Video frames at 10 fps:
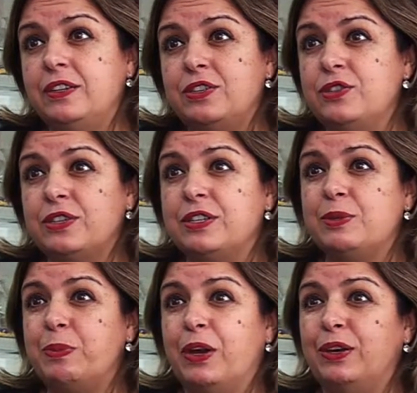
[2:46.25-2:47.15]
to the
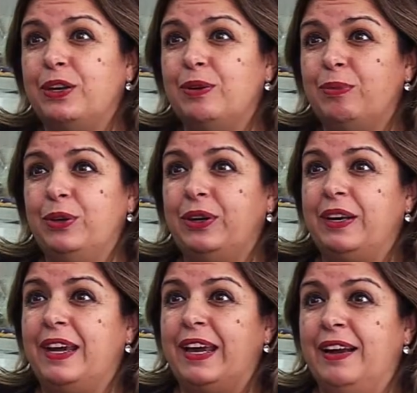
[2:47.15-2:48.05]
Hispanic community.
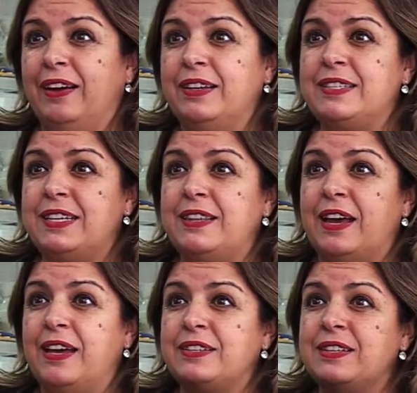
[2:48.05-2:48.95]
Again, I see
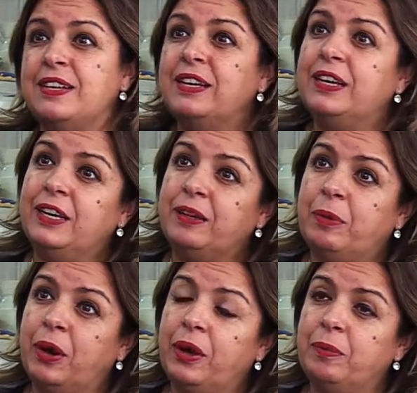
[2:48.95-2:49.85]
that in
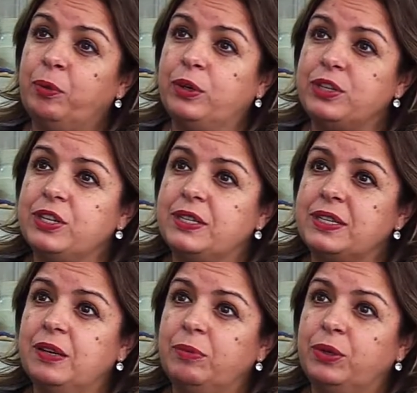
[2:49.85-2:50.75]
my Portuguese
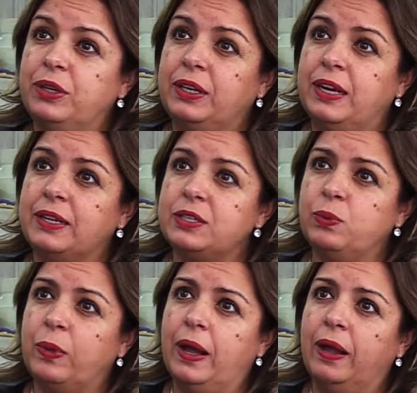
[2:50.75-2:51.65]
community as
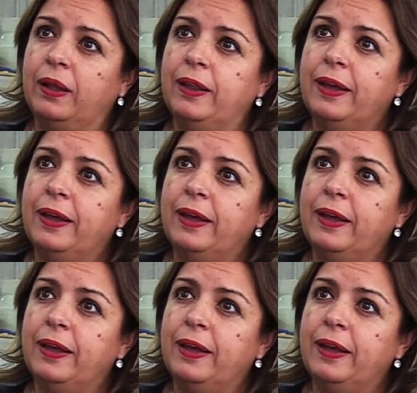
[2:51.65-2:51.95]
well.